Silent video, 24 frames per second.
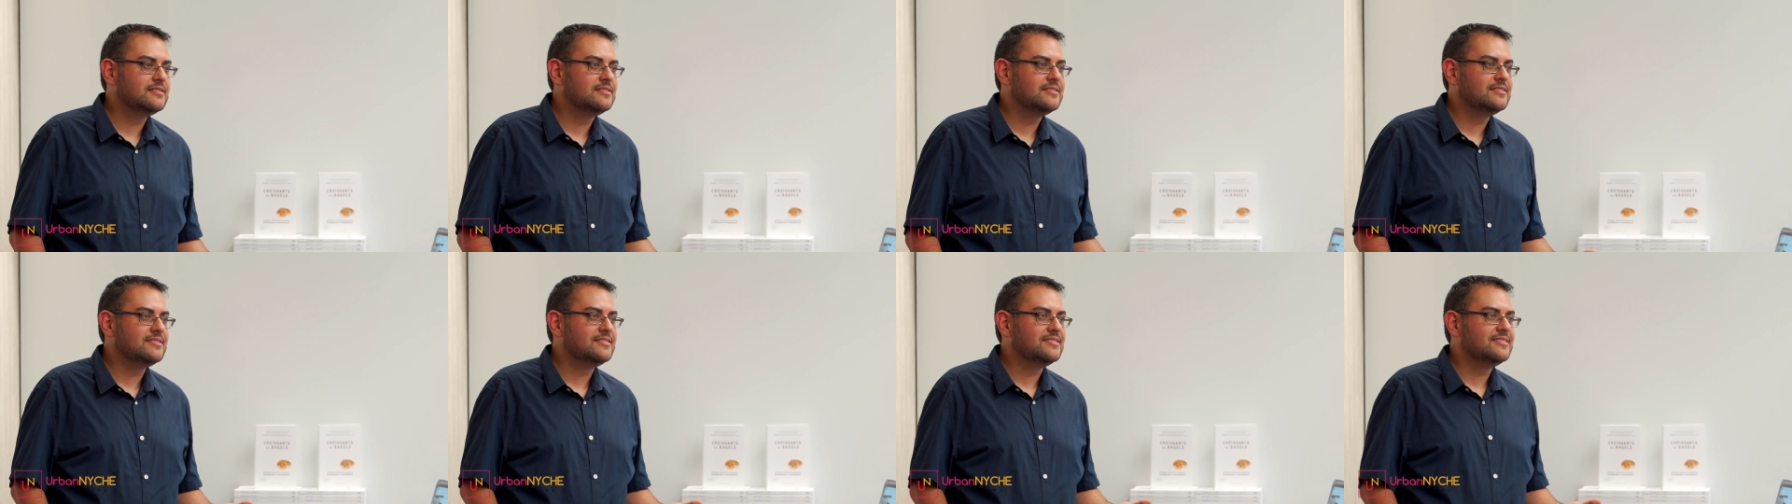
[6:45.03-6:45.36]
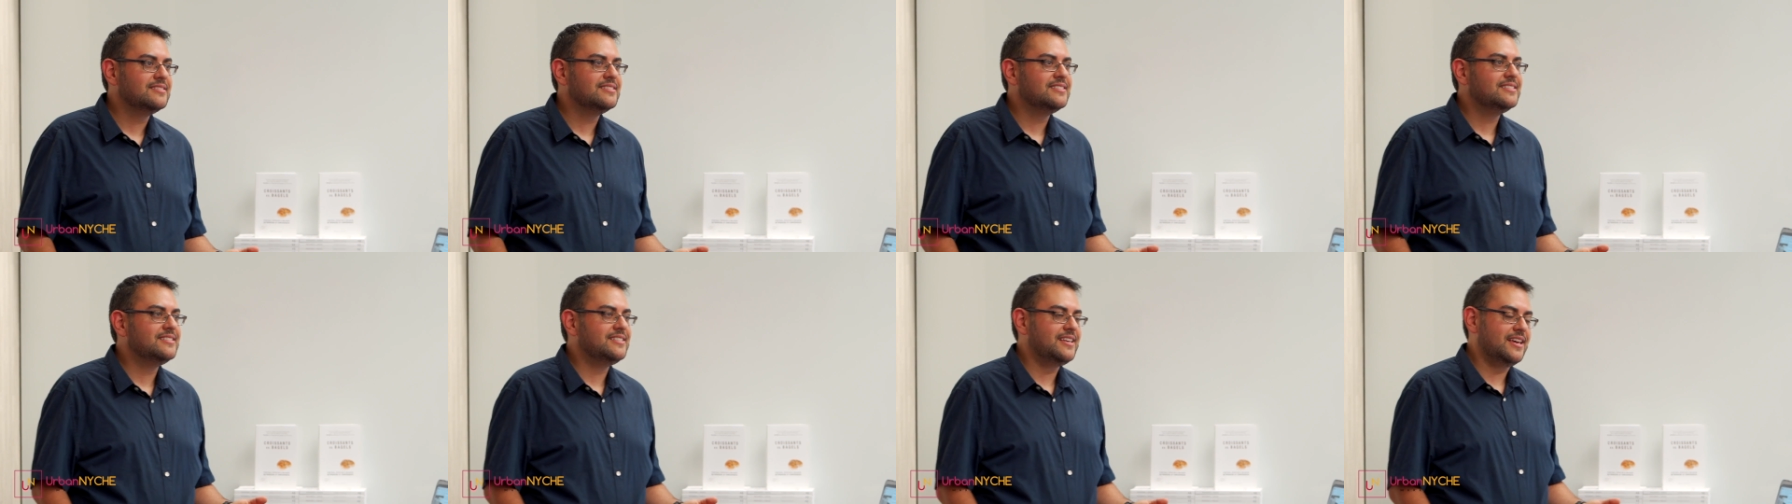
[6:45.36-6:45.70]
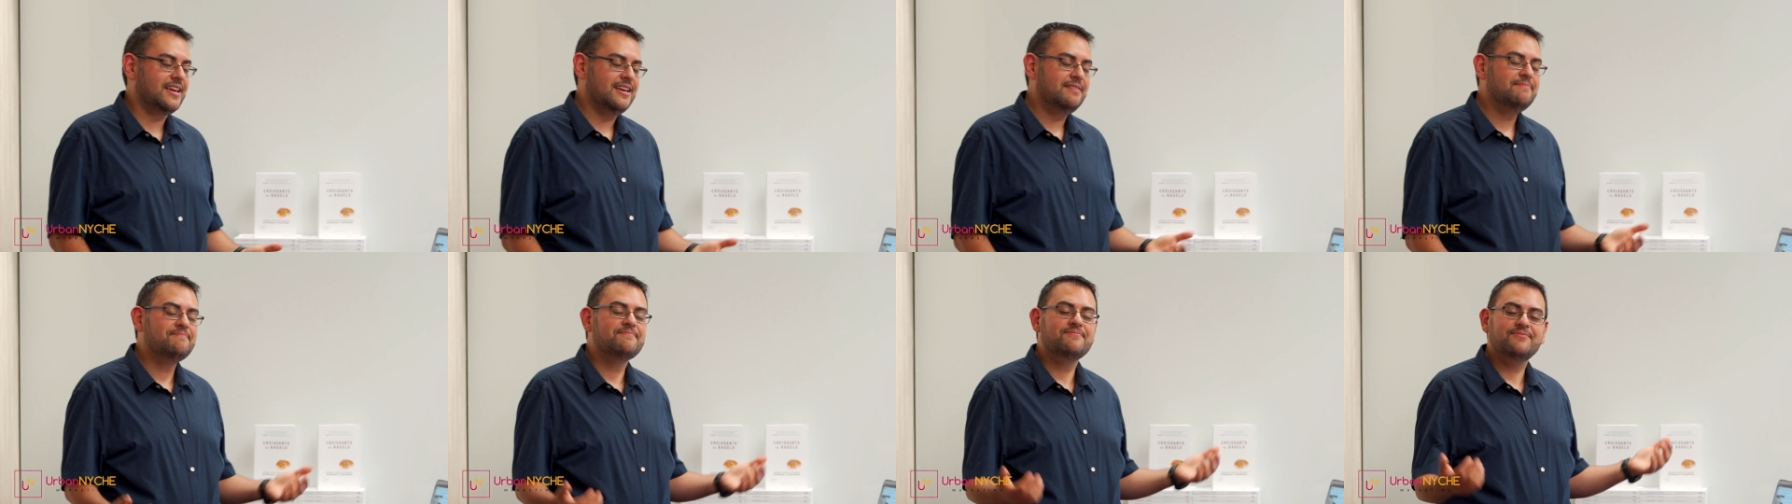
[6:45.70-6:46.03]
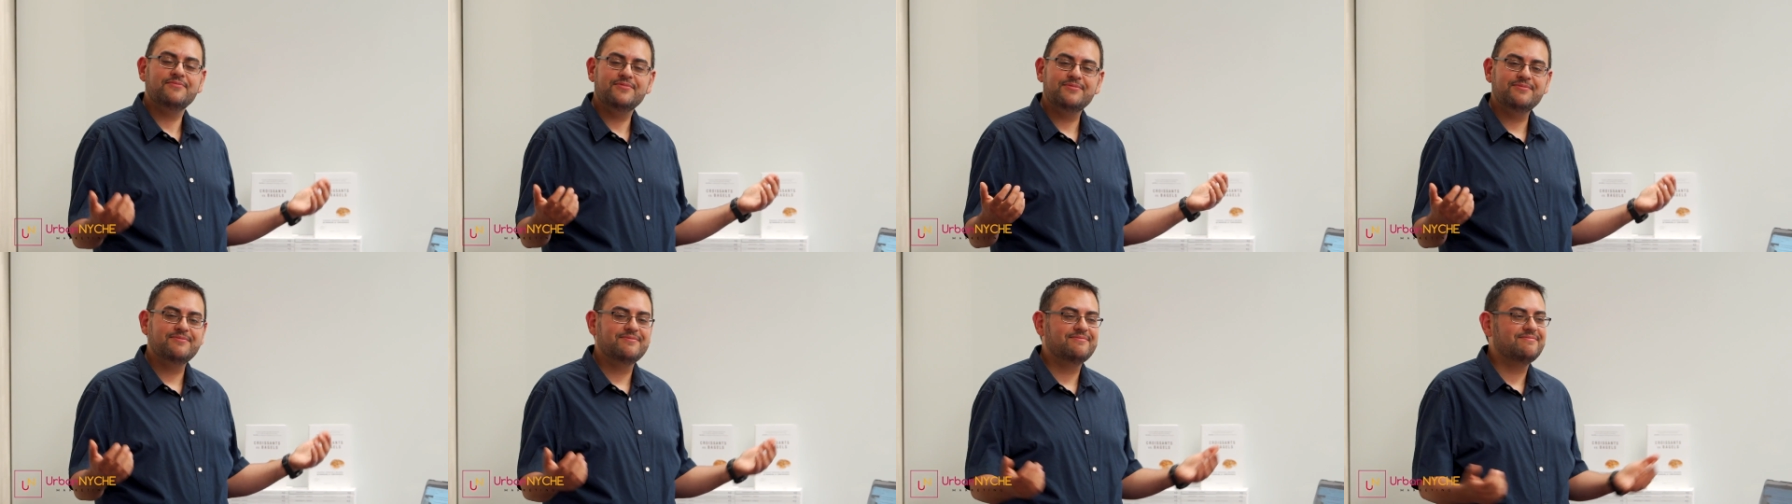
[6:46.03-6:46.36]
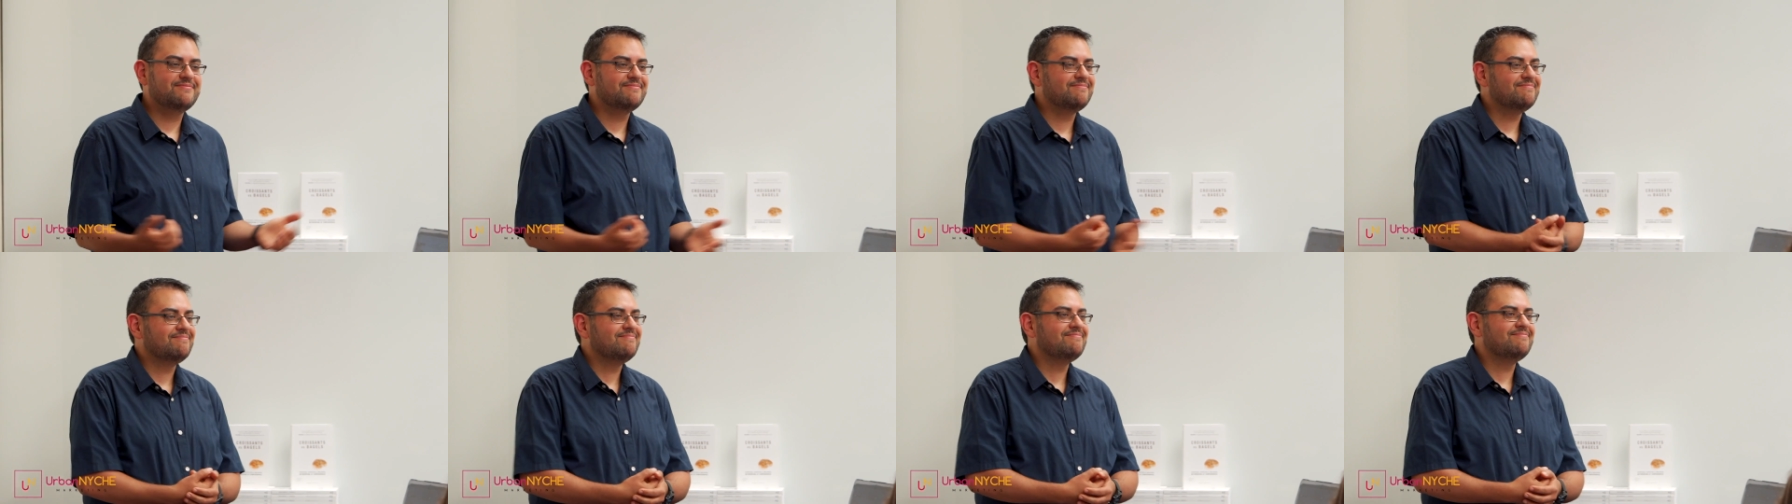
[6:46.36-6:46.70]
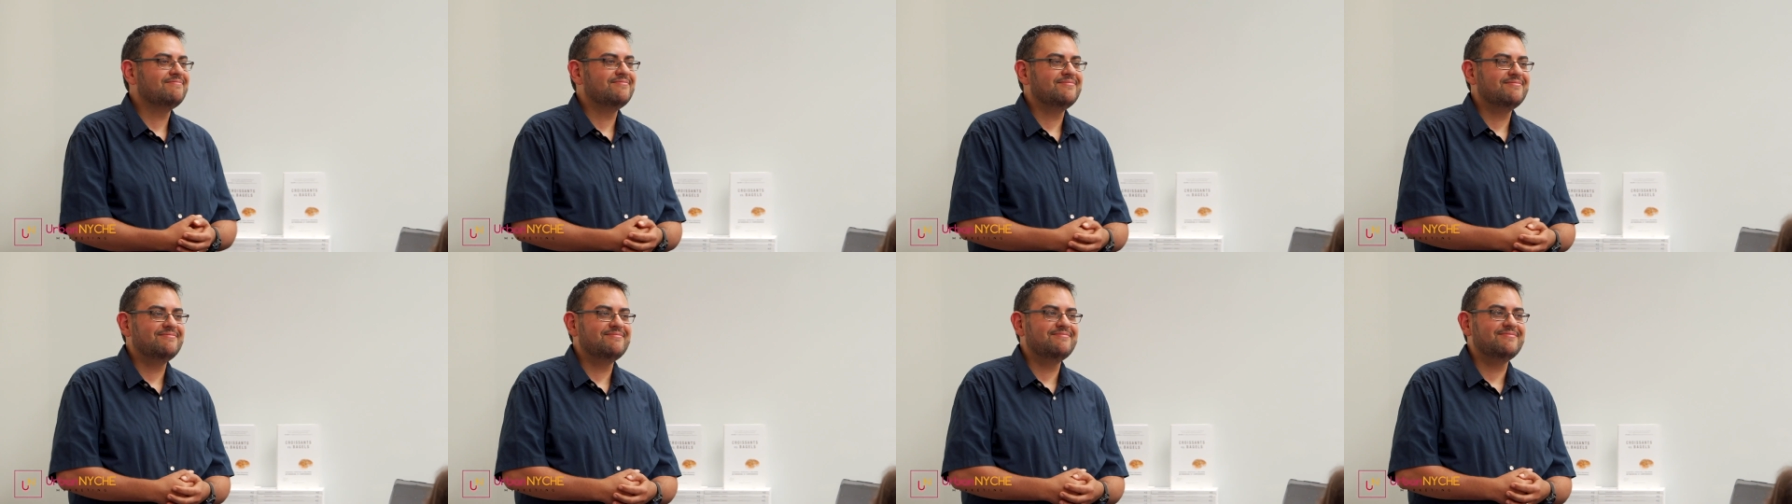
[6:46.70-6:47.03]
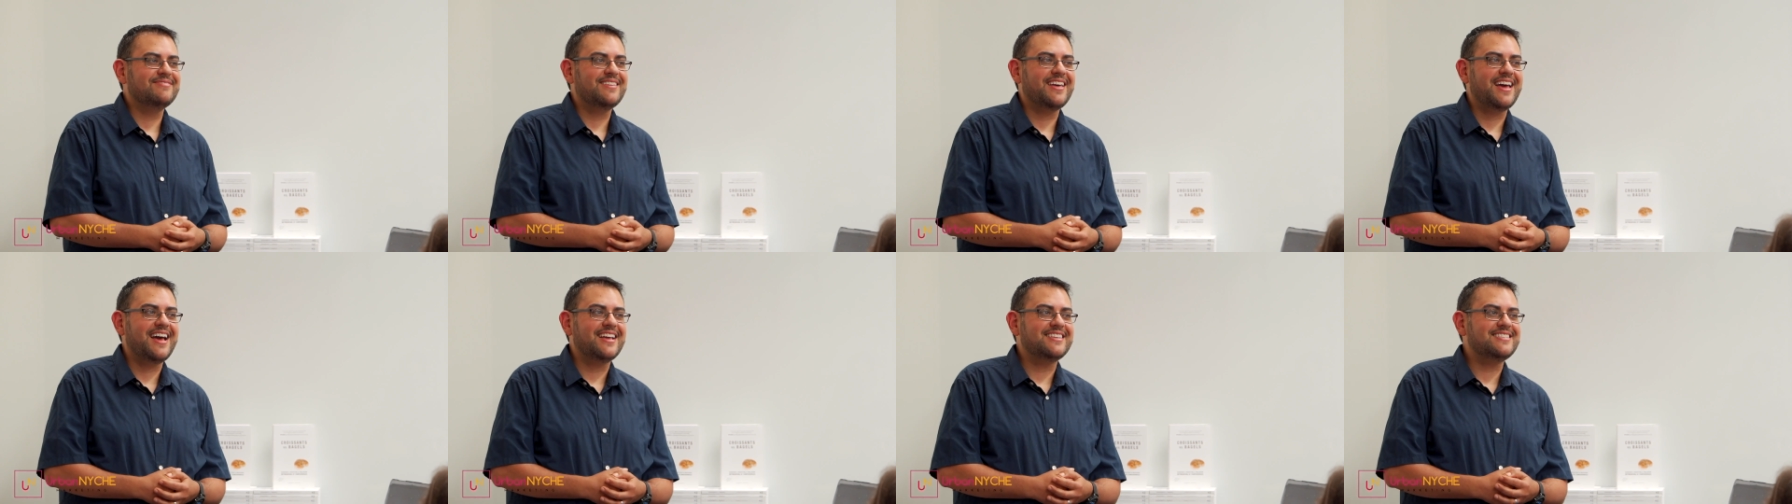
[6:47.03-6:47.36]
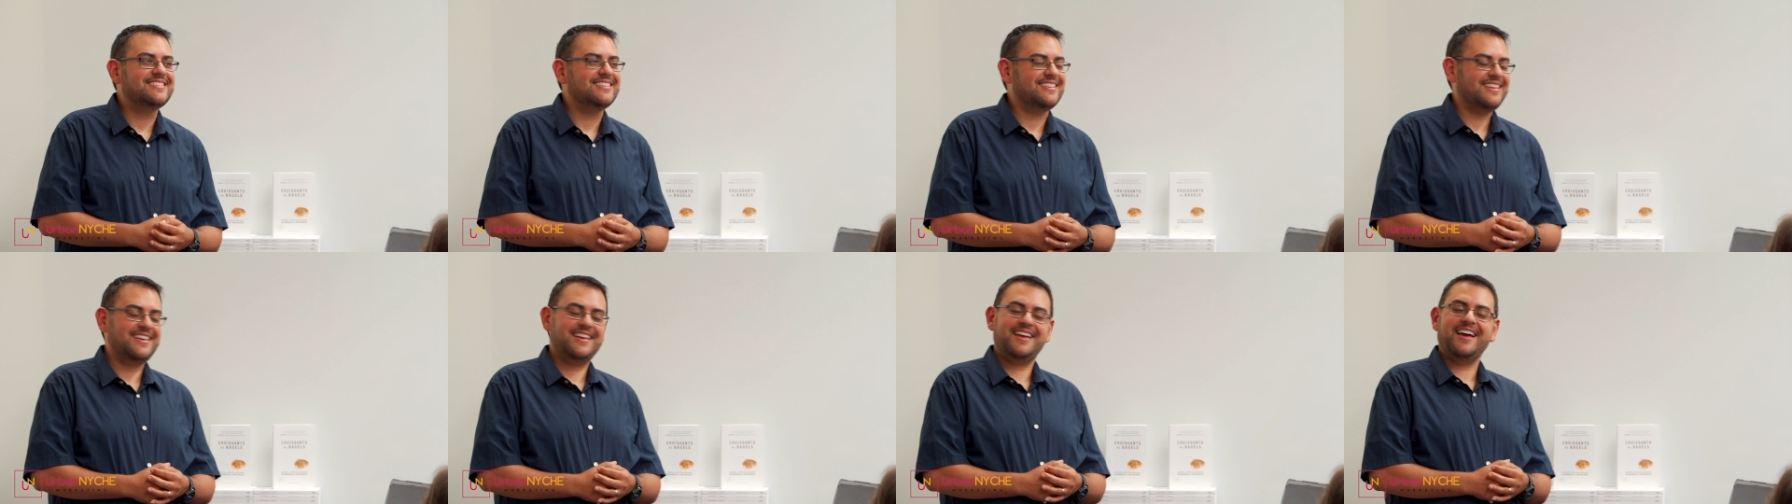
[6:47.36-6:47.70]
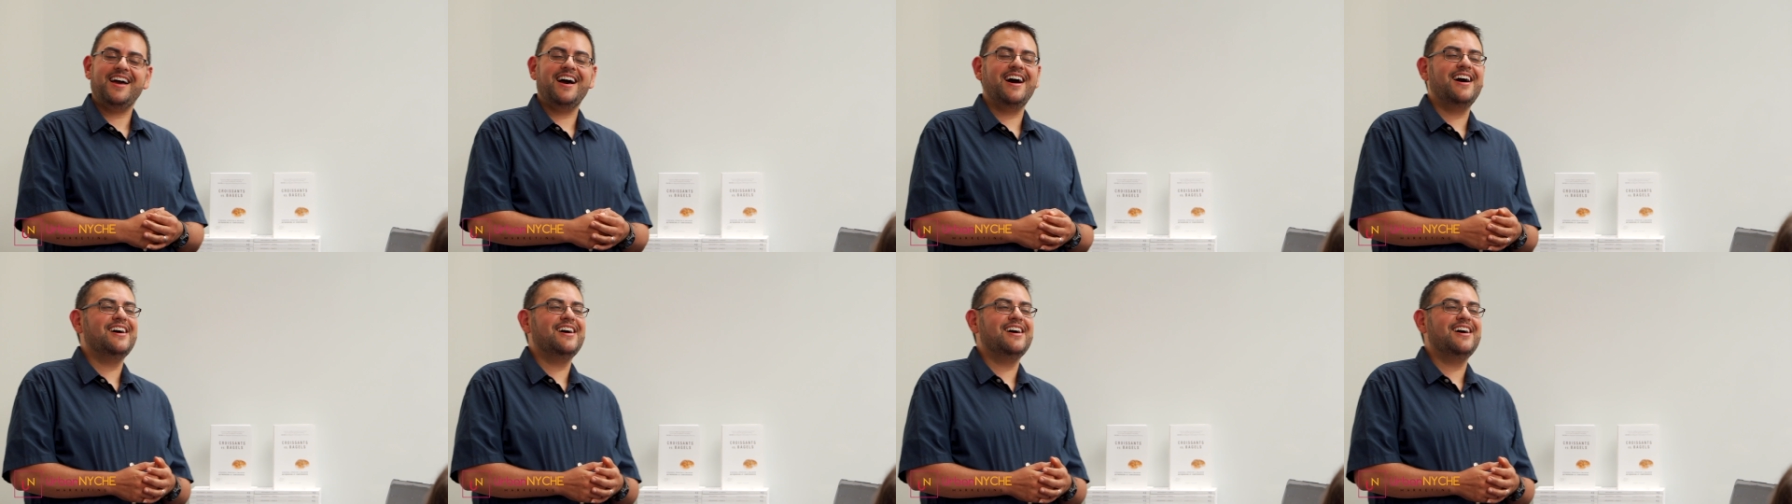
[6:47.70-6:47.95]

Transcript: Yes. See? That's